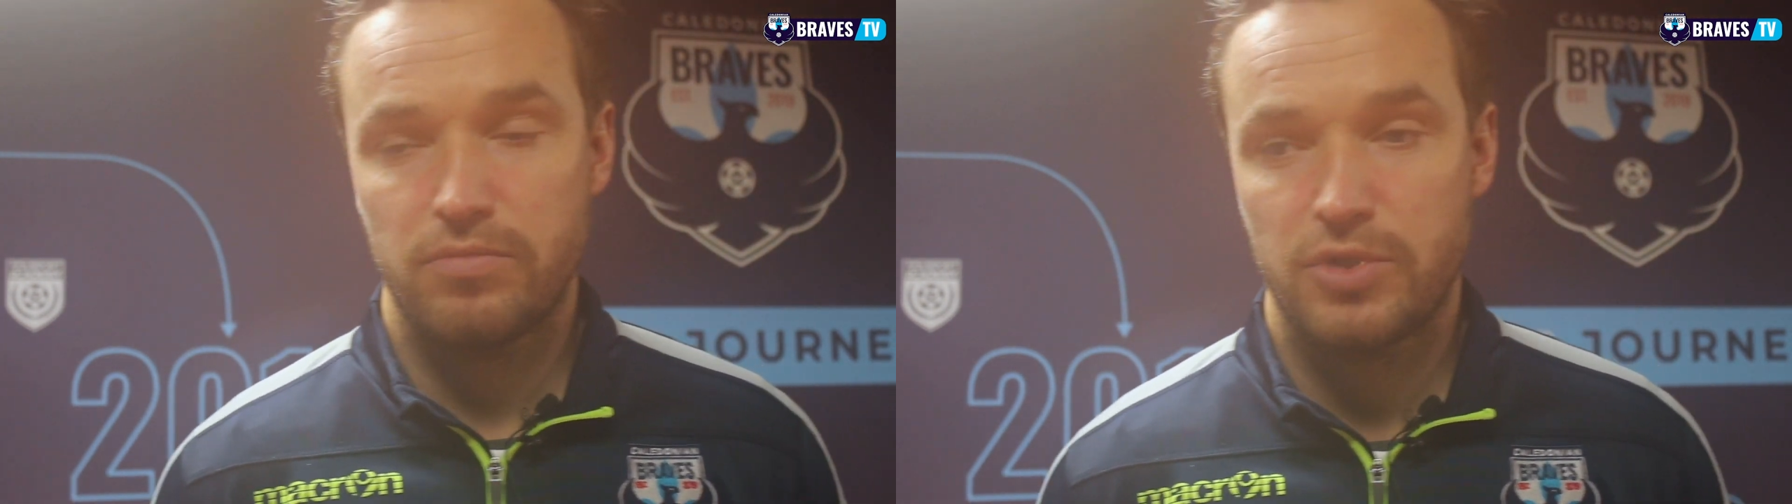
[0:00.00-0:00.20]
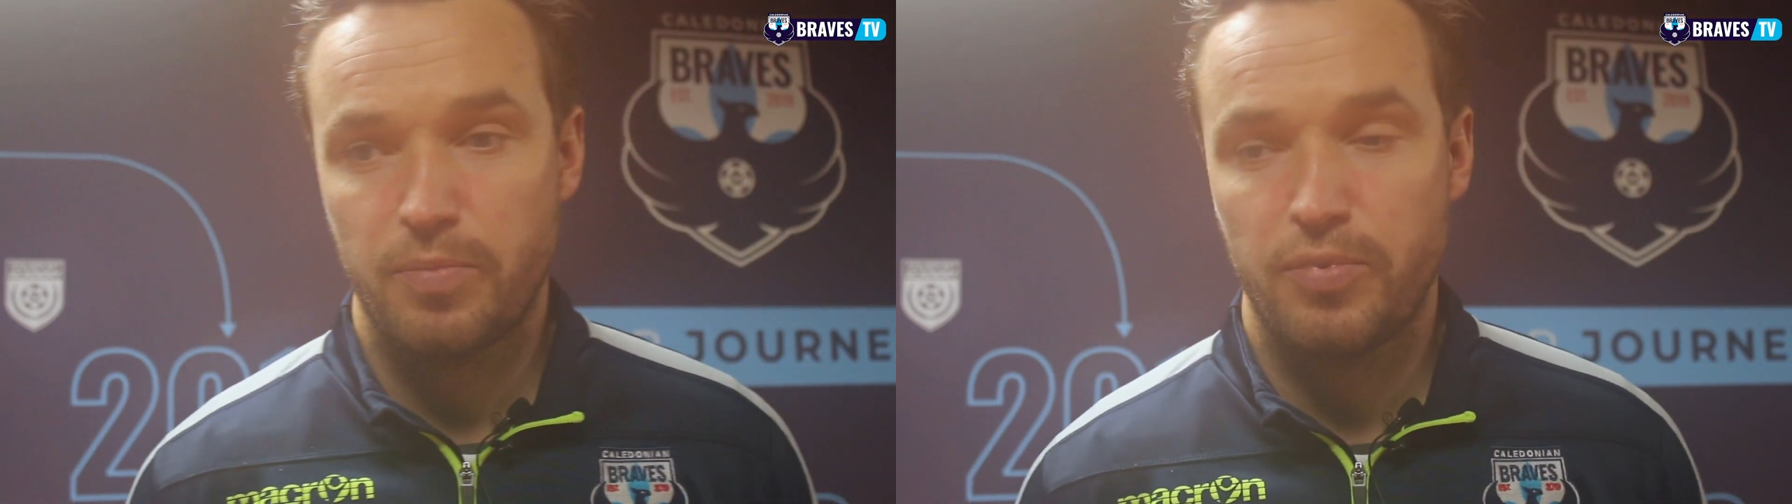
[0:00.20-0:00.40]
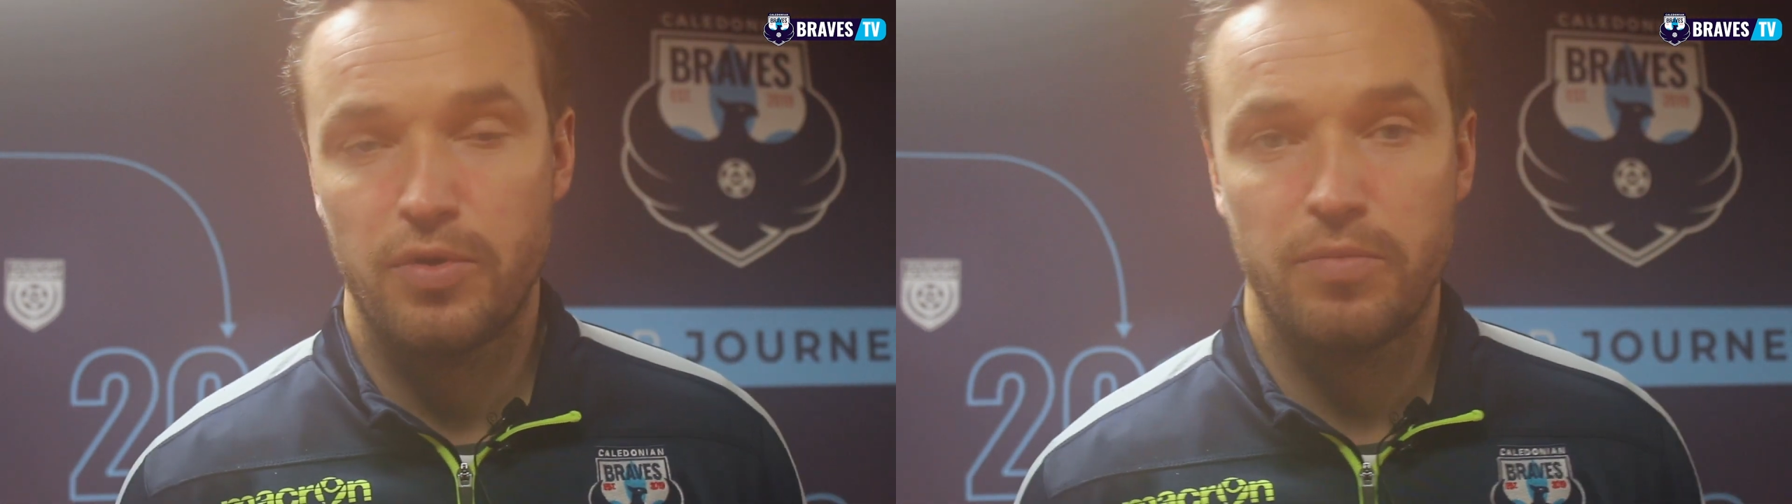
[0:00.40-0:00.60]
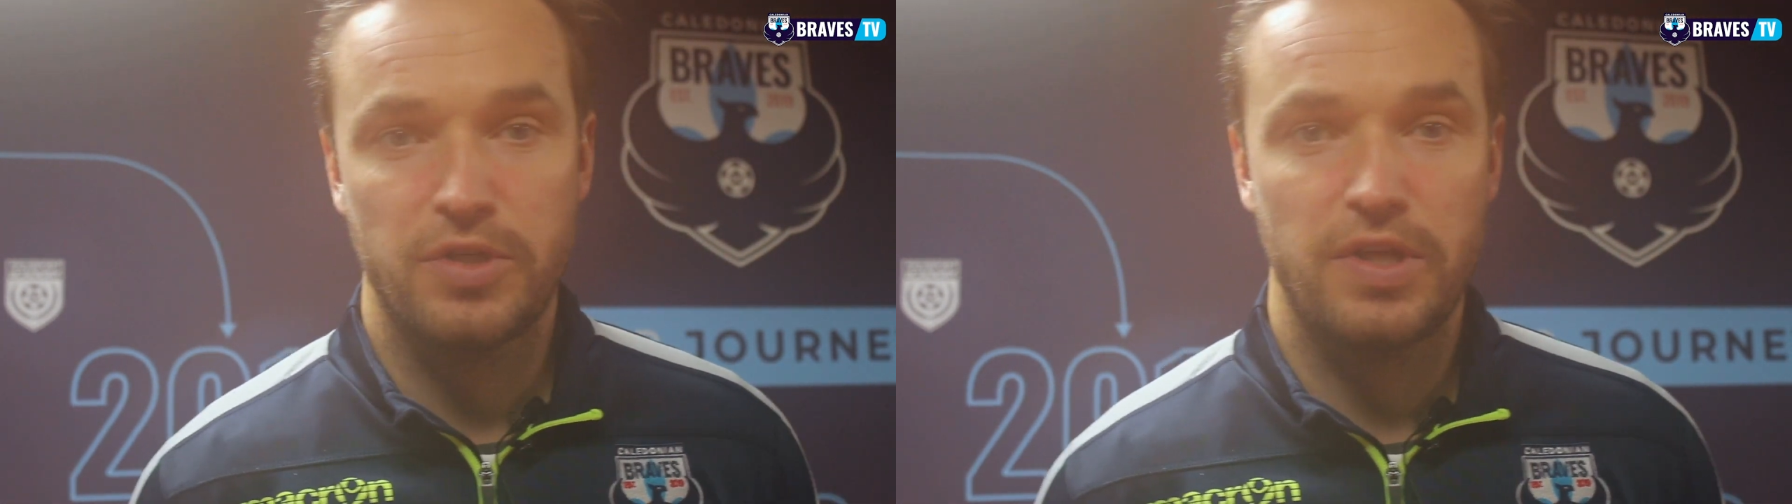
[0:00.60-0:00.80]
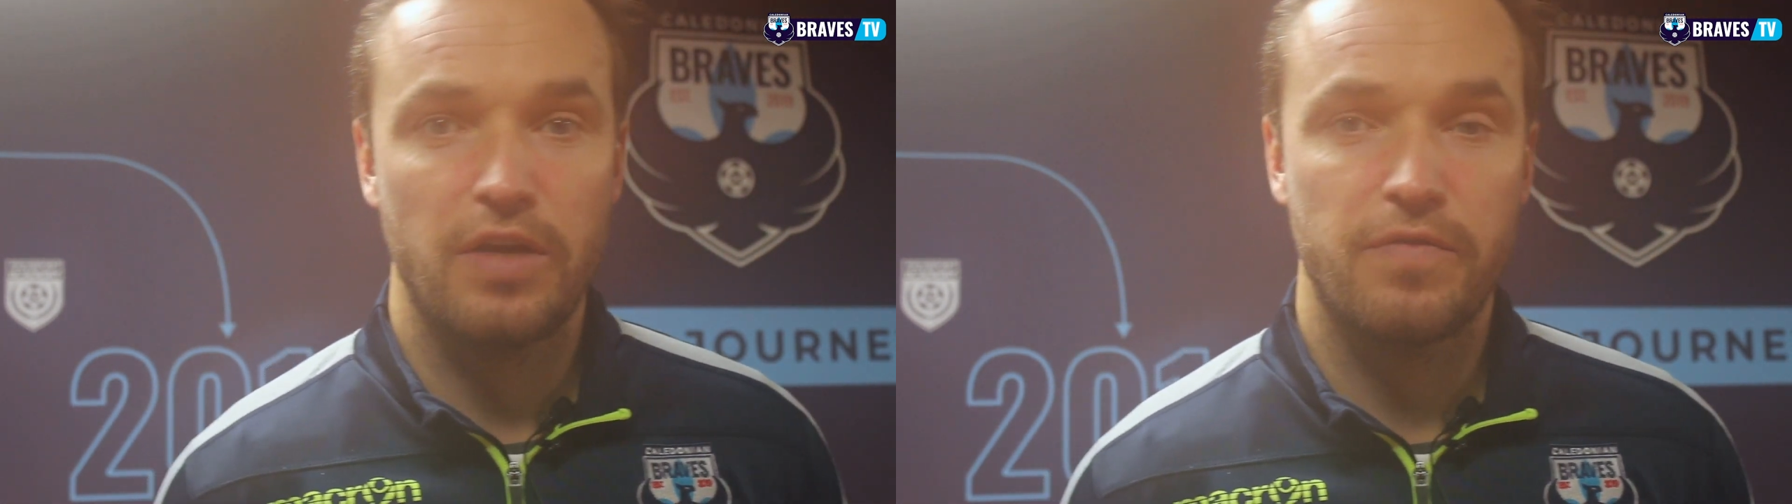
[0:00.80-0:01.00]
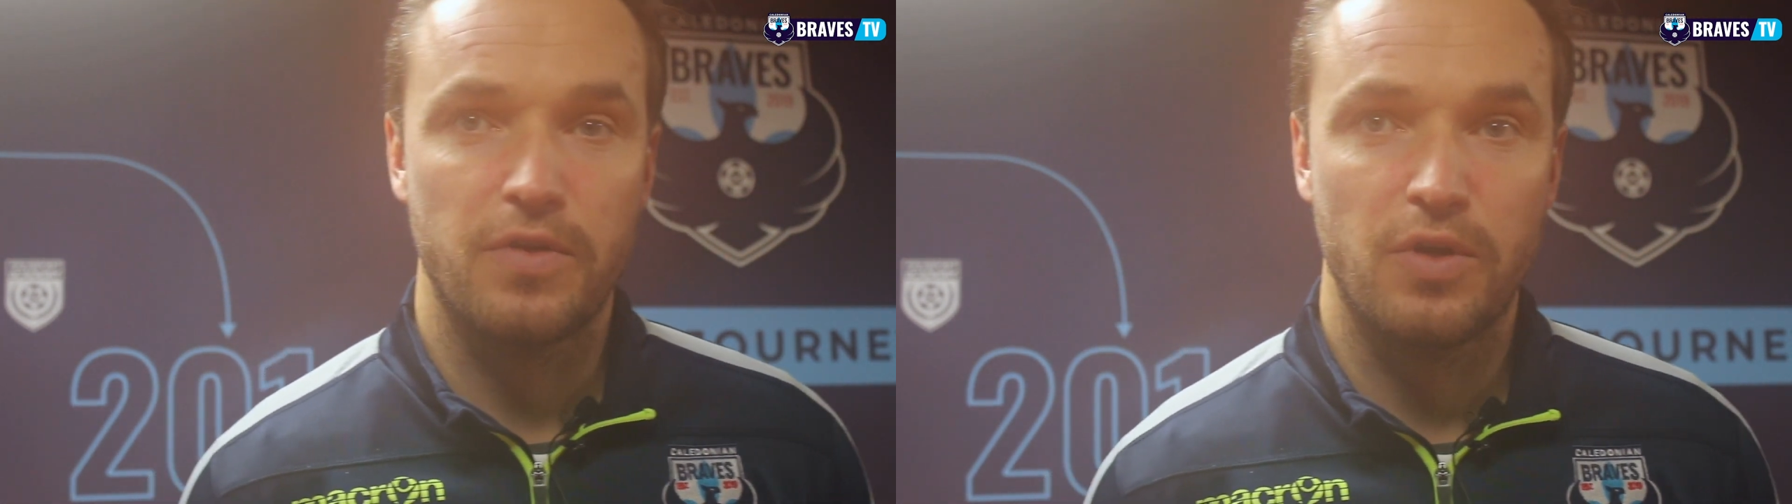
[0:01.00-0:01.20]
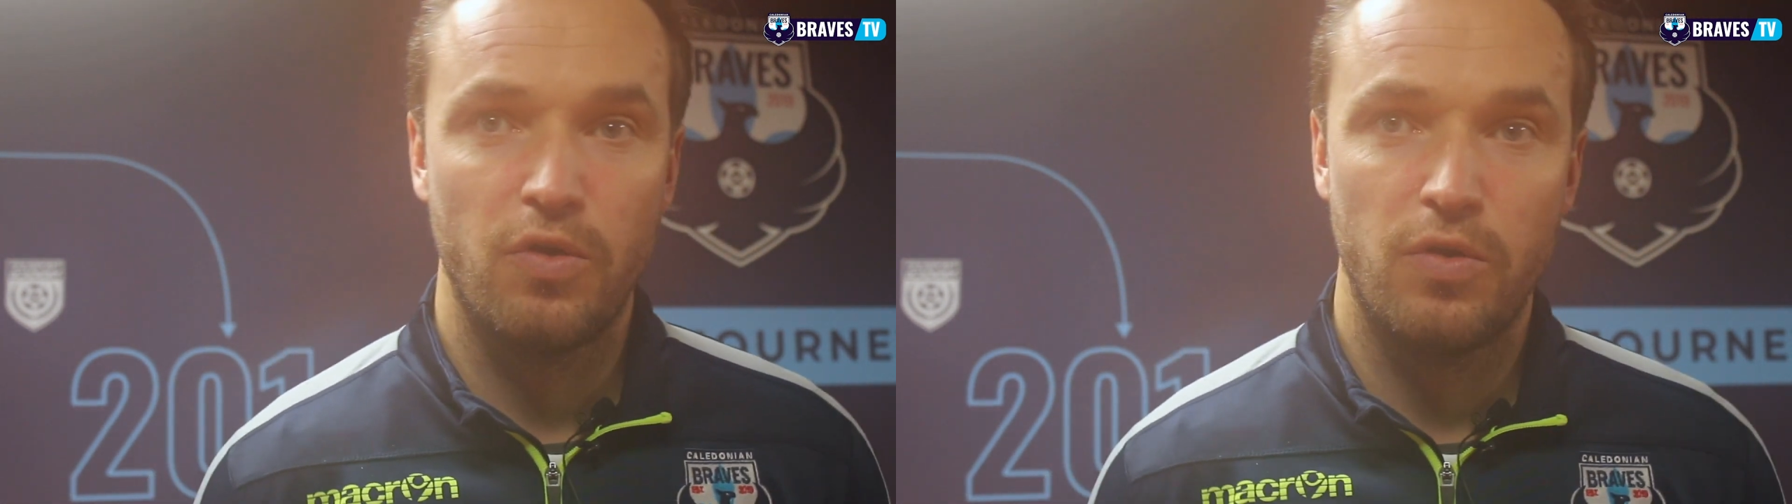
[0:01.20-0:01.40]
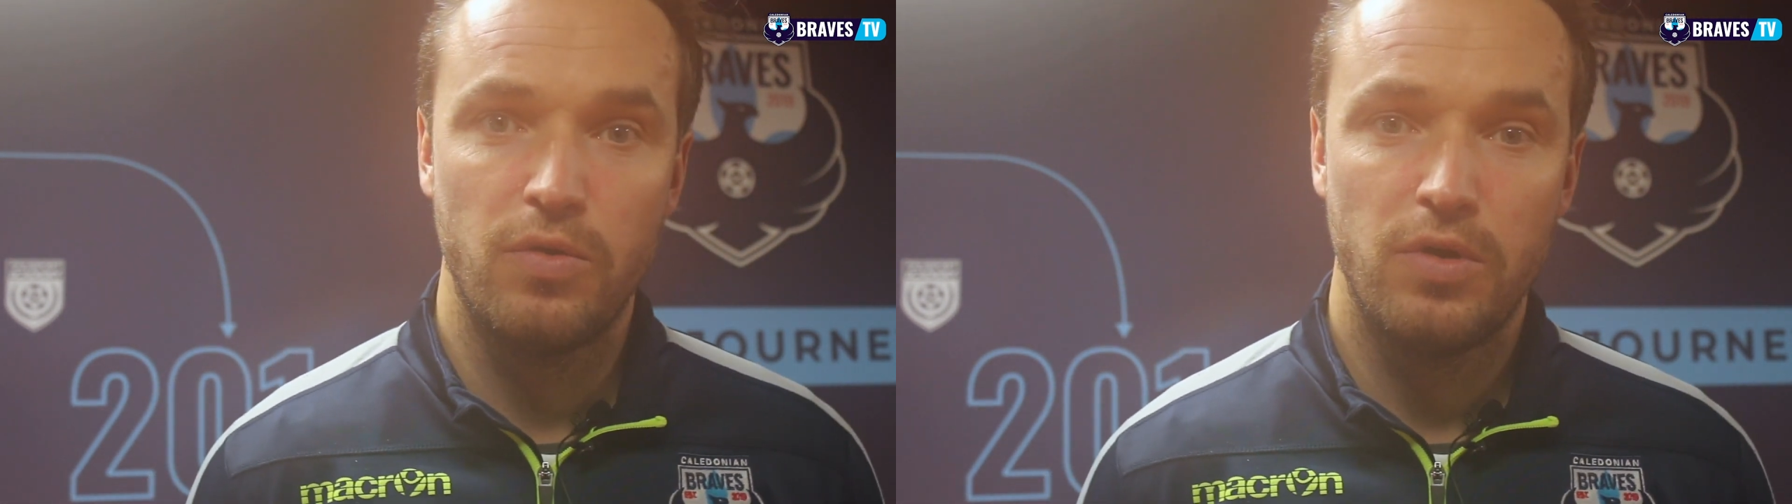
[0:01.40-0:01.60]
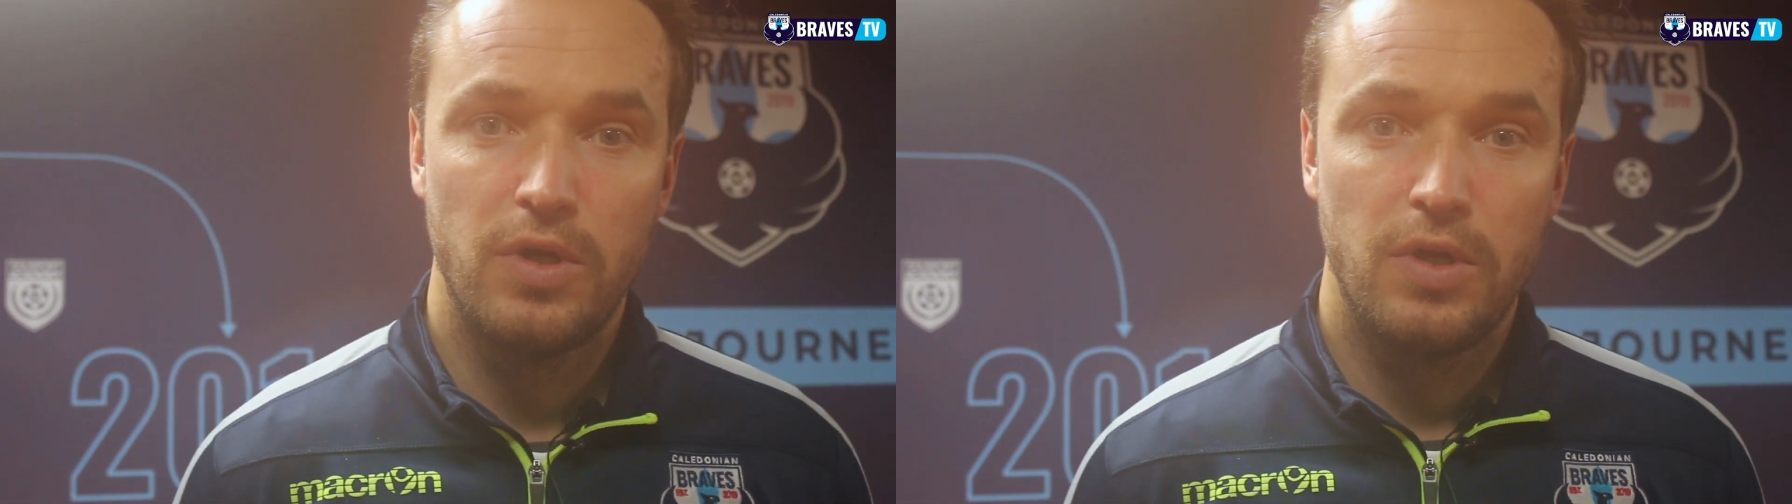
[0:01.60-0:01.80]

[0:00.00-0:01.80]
it's a poor mistake for the goal.